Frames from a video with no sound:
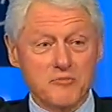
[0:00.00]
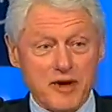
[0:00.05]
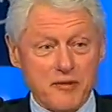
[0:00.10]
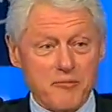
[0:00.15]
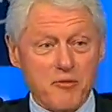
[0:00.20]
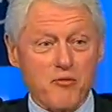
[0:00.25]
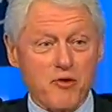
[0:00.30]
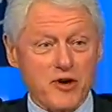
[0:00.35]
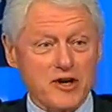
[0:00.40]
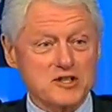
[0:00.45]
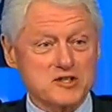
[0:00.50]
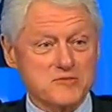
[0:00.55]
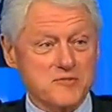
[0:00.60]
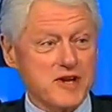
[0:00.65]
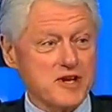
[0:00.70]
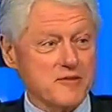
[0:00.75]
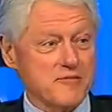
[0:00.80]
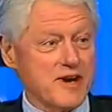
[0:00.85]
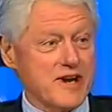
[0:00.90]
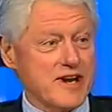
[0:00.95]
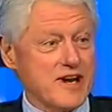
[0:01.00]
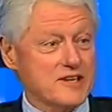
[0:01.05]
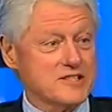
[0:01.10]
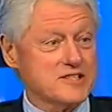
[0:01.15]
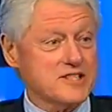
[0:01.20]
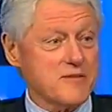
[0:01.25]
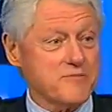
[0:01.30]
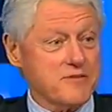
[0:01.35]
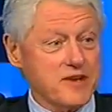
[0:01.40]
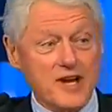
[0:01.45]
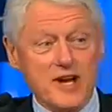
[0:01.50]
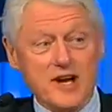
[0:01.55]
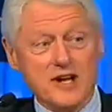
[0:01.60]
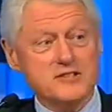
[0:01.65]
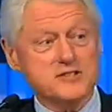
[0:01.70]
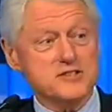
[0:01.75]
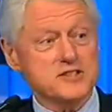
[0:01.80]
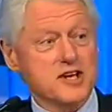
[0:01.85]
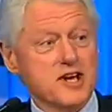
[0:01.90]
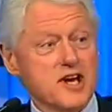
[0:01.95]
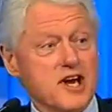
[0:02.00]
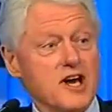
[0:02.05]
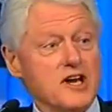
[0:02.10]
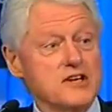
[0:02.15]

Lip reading: People wanted to spend the money on something else.